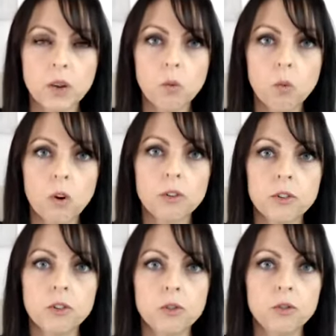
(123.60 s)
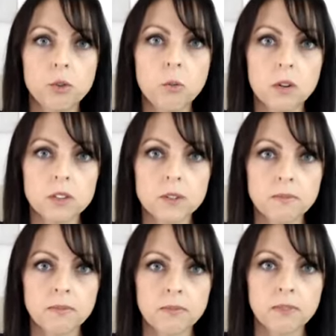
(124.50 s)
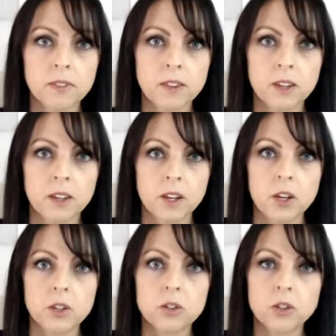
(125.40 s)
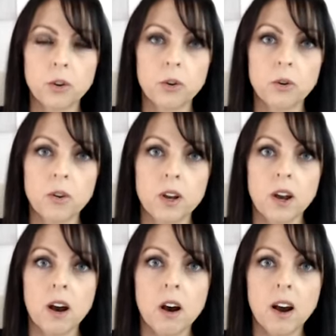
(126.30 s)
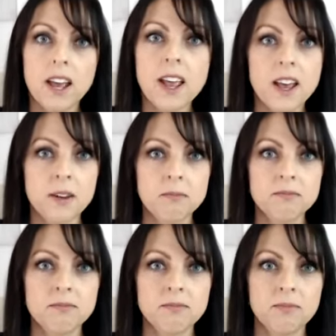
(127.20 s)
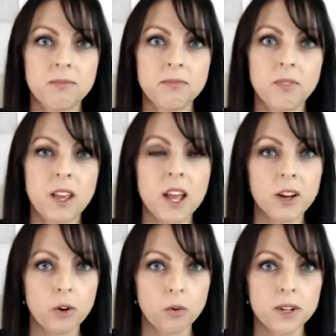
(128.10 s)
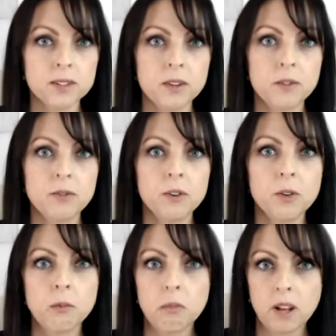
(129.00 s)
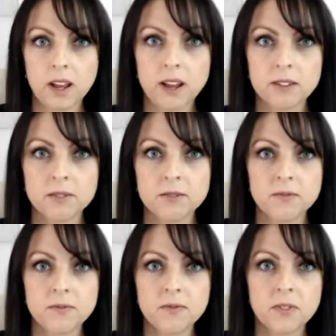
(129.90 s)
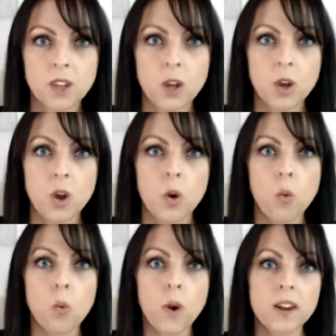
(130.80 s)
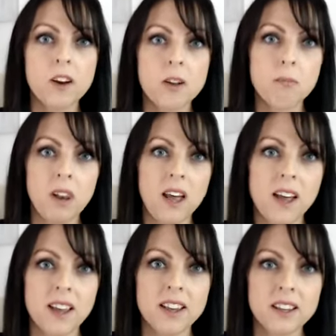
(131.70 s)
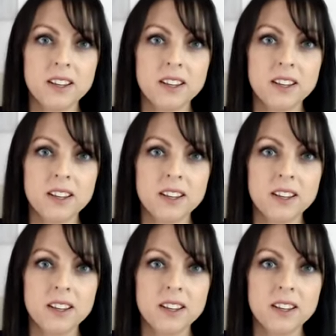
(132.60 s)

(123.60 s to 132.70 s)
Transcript: what you do want. So I am an aggressive player. When I play,